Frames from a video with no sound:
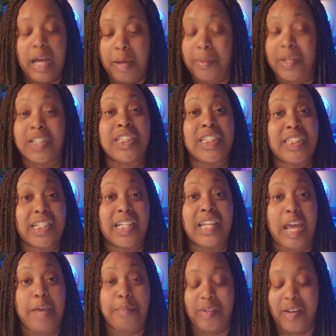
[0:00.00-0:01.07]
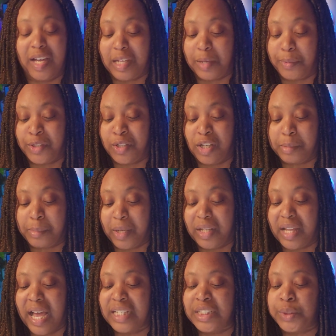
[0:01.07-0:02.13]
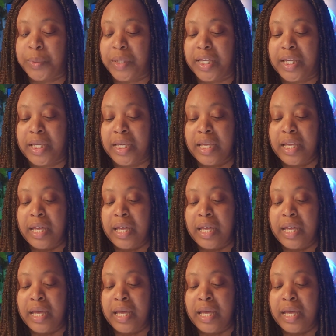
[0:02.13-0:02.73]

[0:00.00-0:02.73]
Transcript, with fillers: because um, he's the Lamb of God, like we talked about last week,